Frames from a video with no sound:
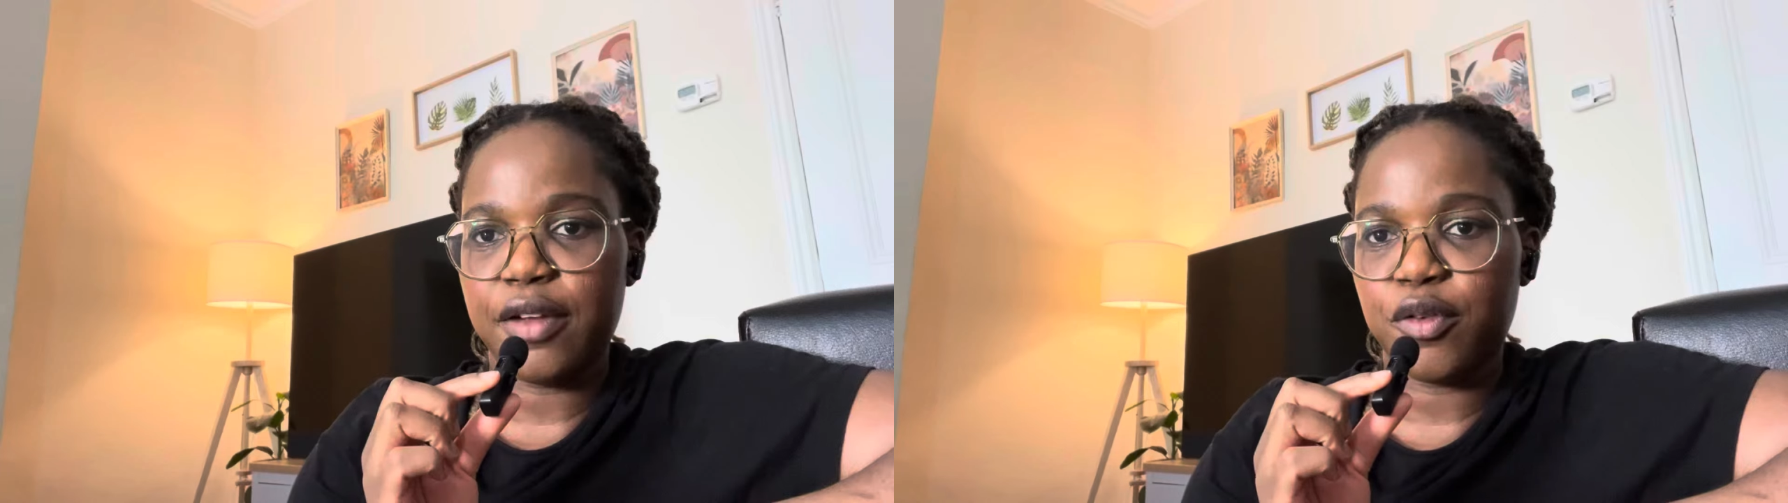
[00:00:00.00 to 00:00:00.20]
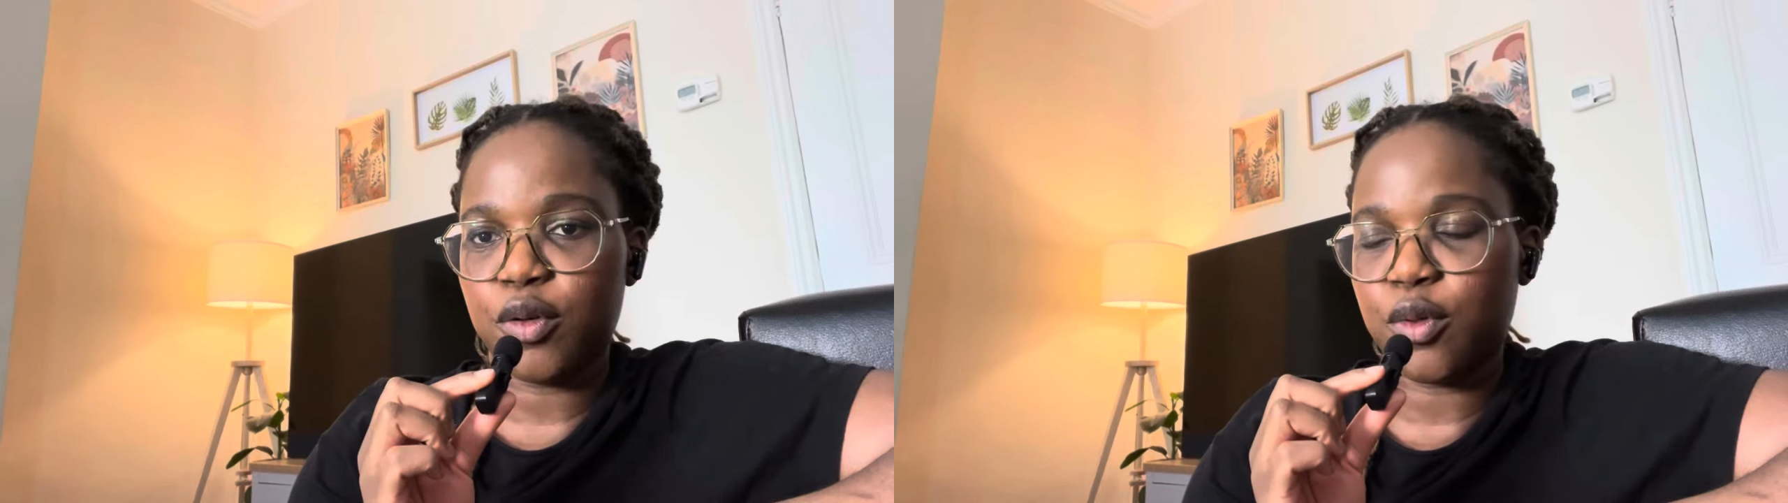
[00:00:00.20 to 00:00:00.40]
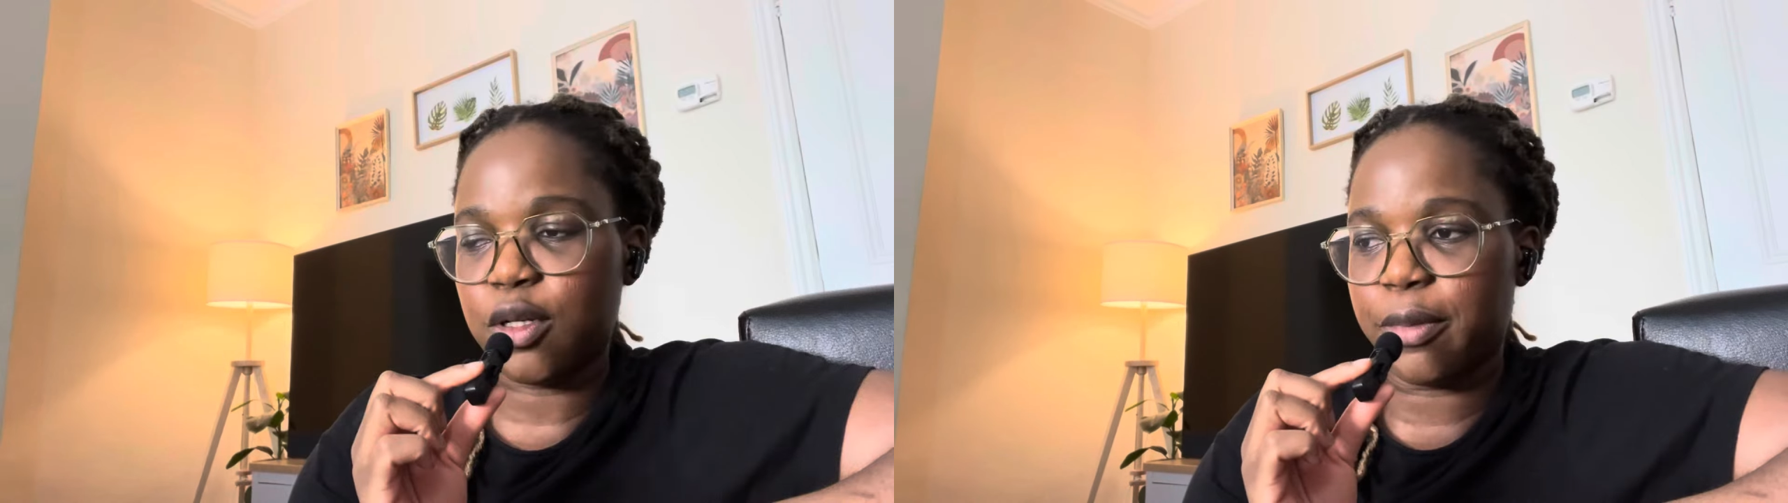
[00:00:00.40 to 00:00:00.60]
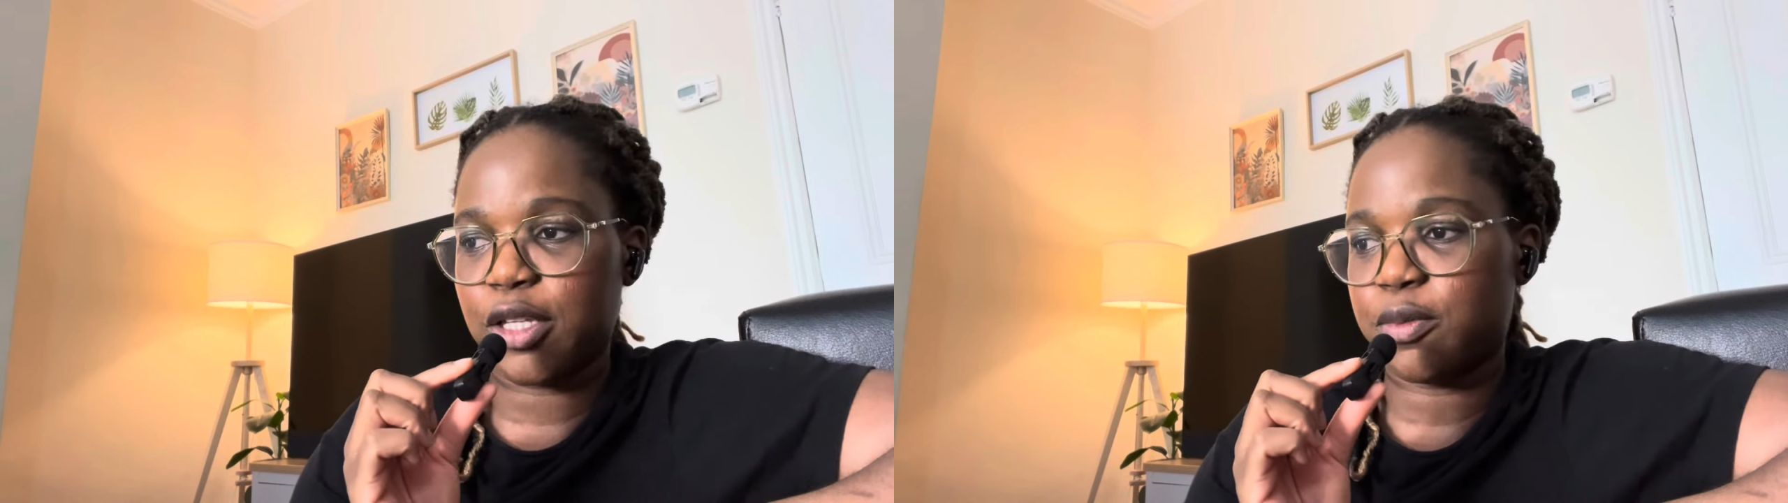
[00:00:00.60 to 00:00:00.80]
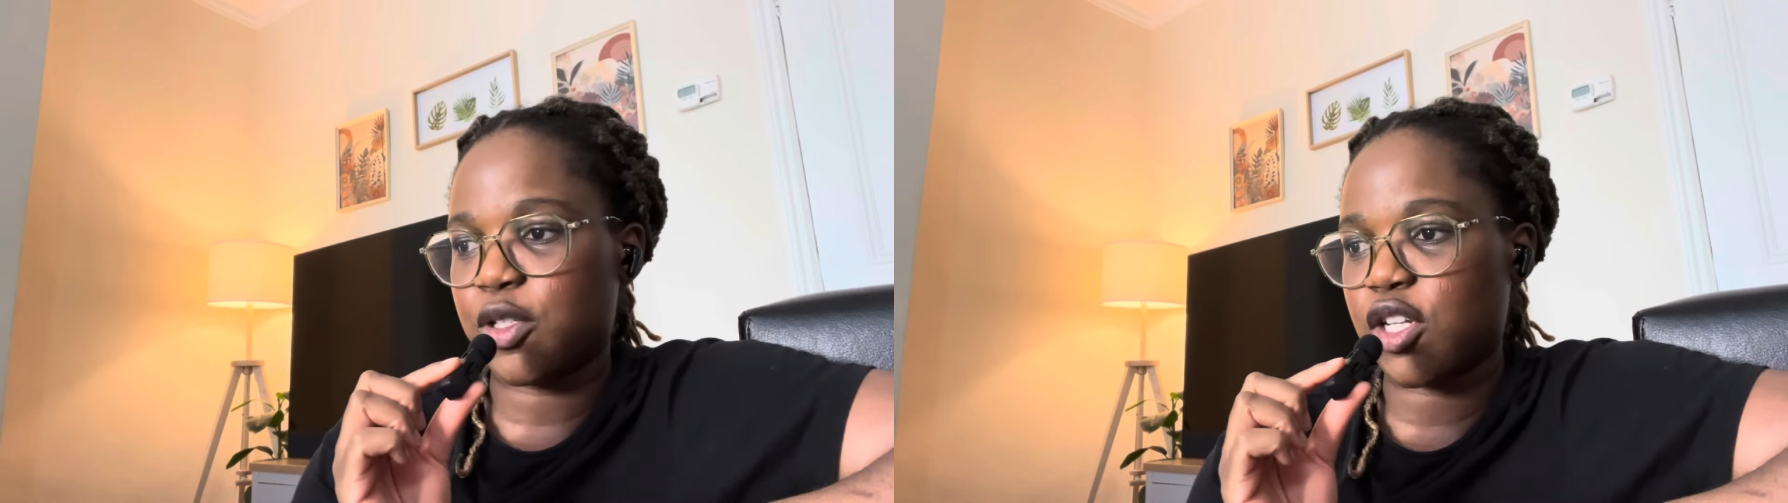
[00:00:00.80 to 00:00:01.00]
Hi everyone, welcome
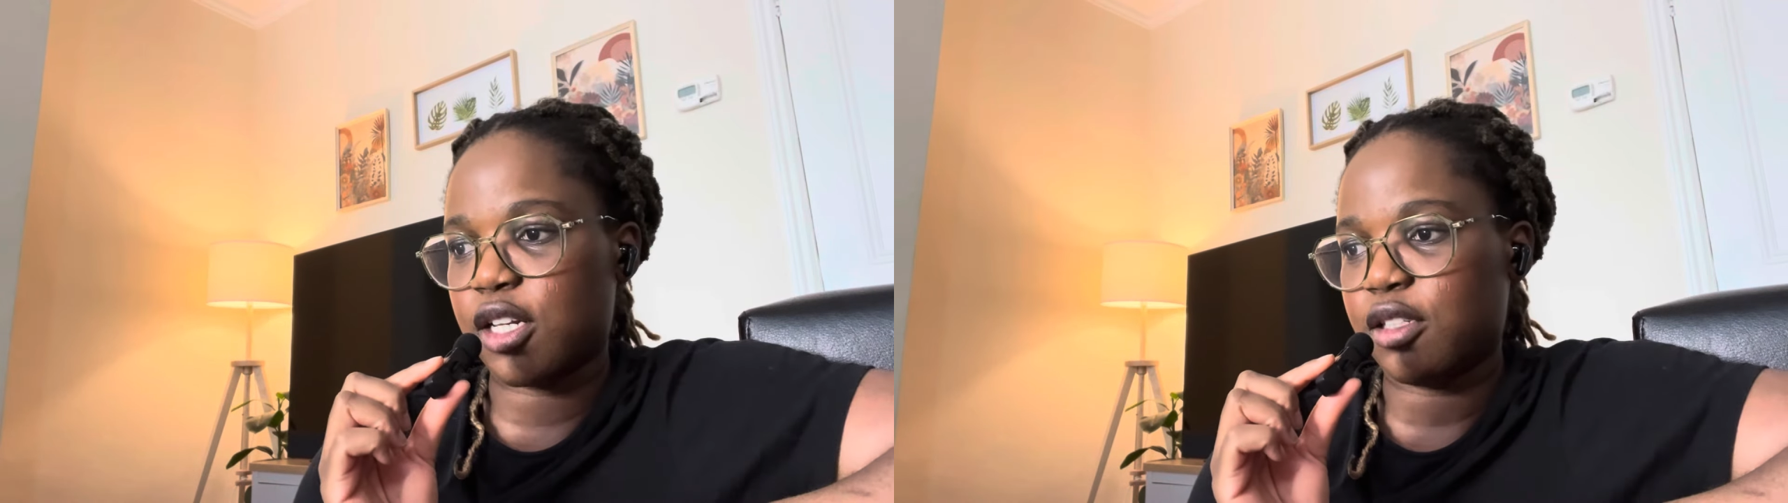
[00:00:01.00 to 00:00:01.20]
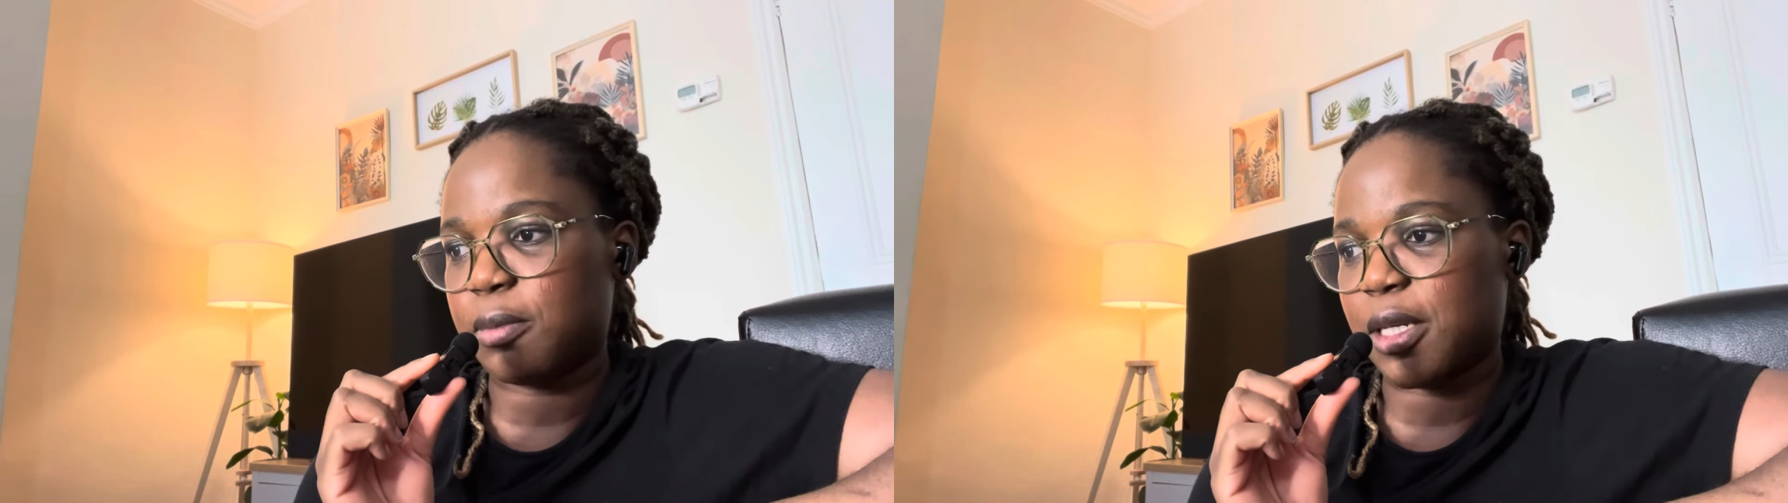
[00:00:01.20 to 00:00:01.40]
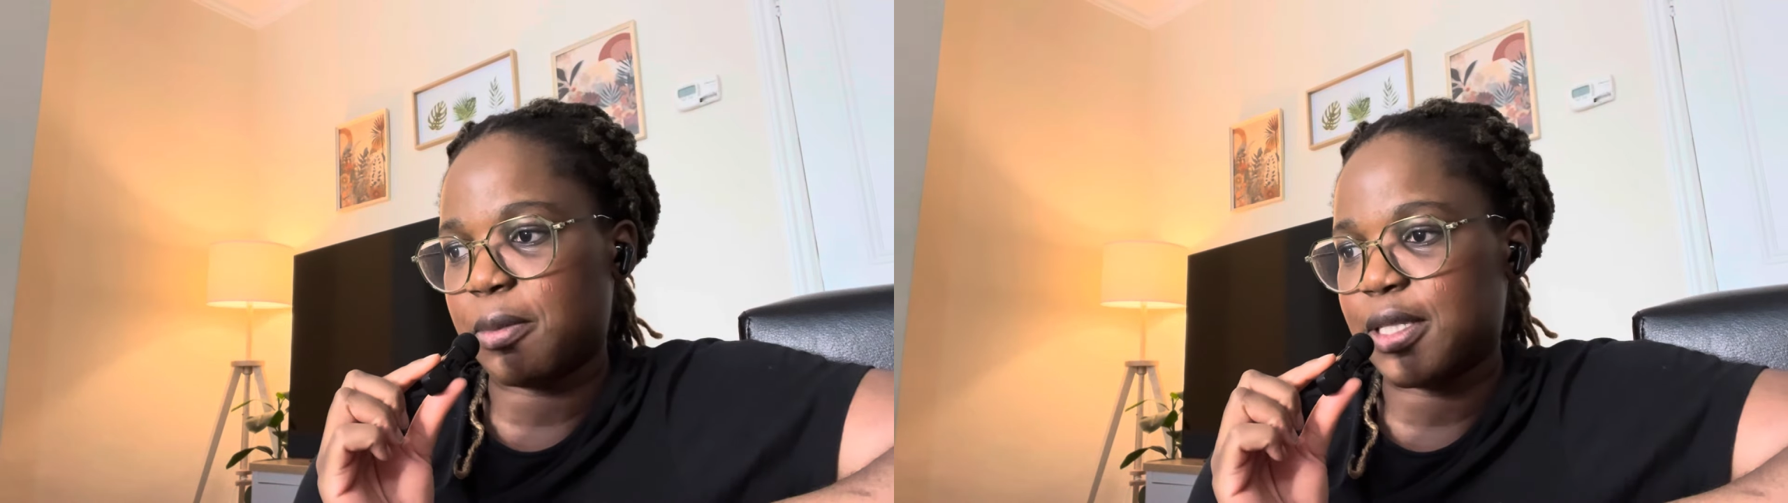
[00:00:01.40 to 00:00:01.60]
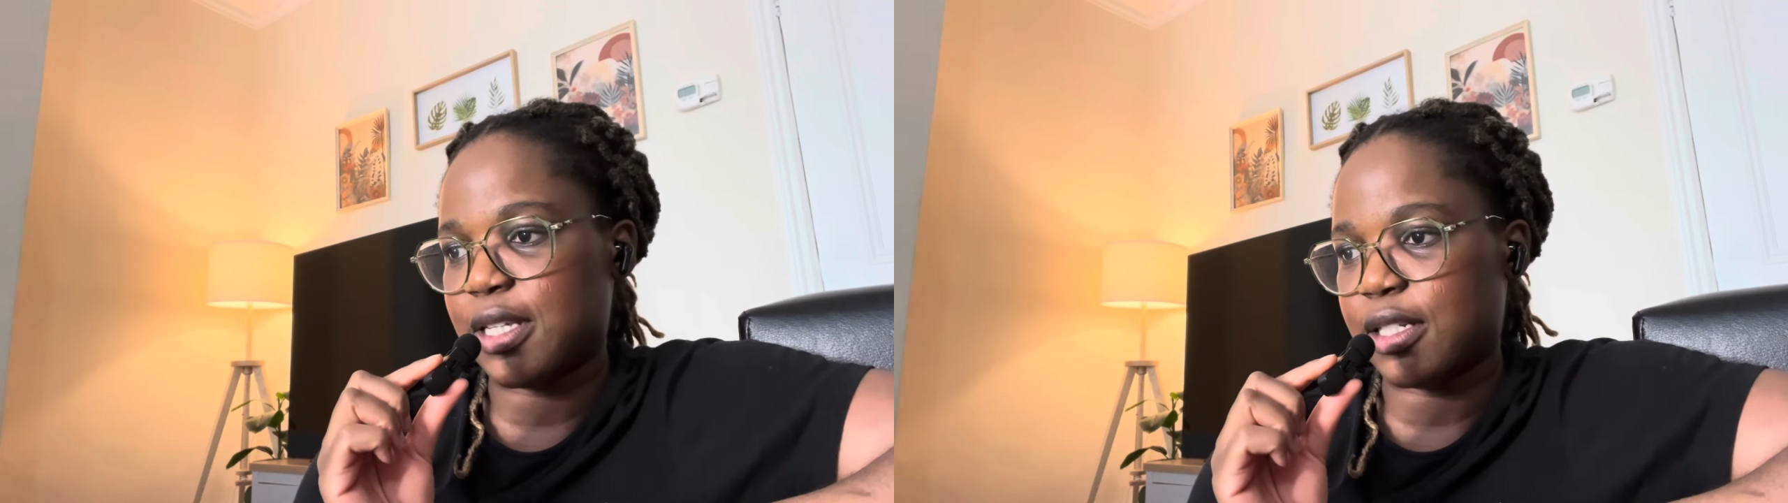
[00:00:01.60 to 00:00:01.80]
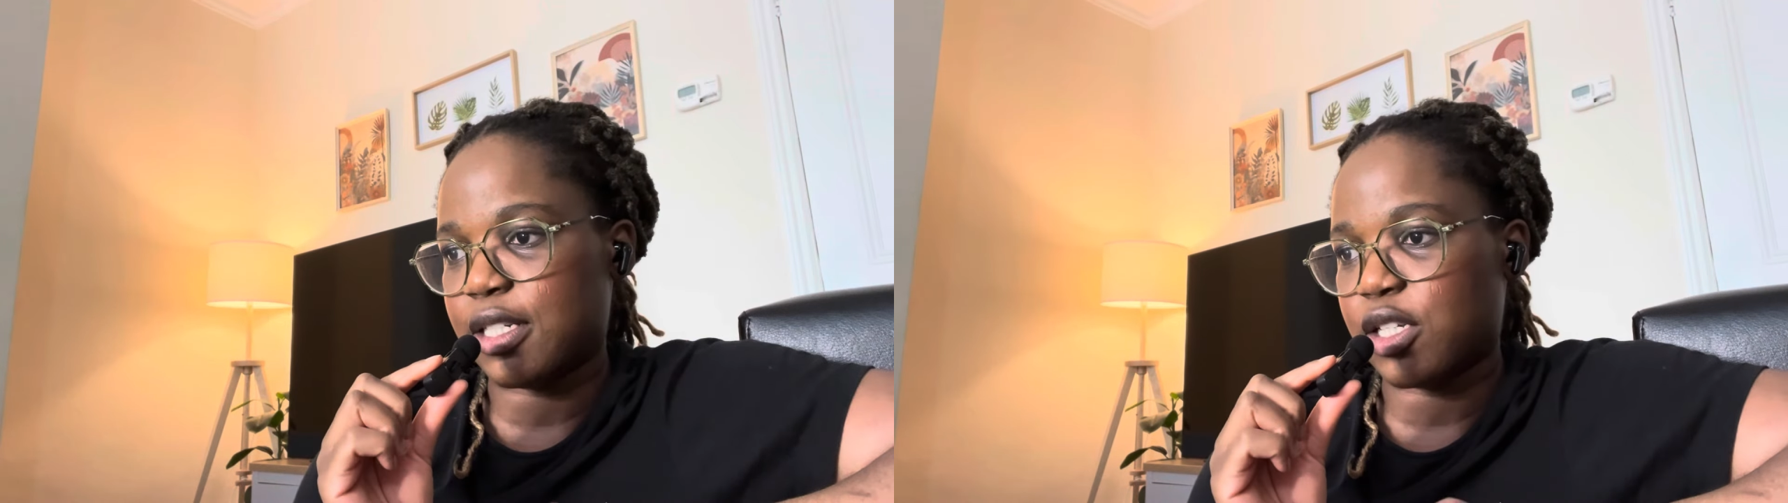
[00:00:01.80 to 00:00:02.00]
back to my channel. My name is
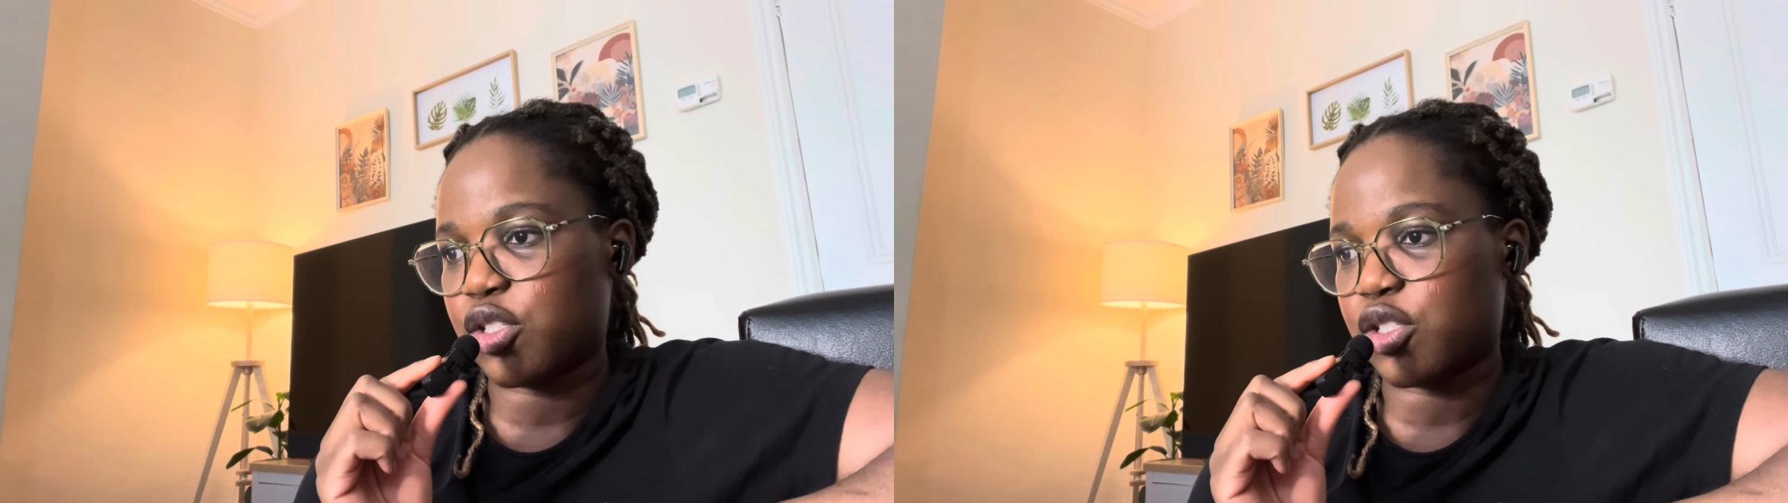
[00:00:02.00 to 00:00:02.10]
Tandy.